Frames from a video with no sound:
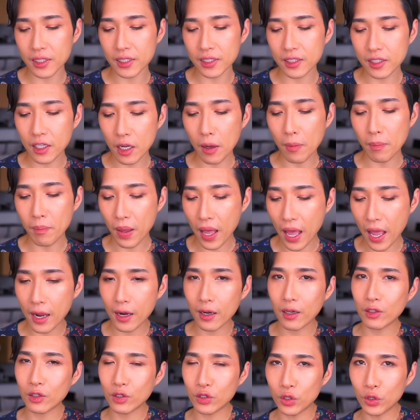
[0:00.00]

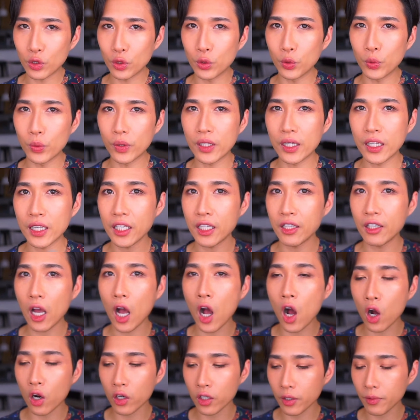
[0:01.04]
compared to the
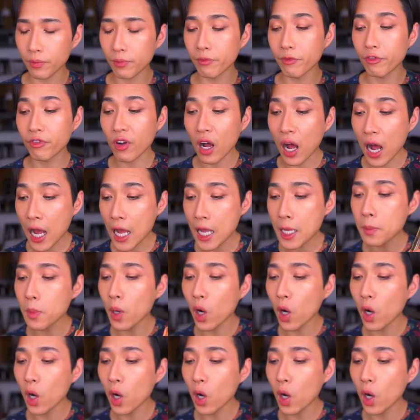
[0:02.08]
Autumn Vibe.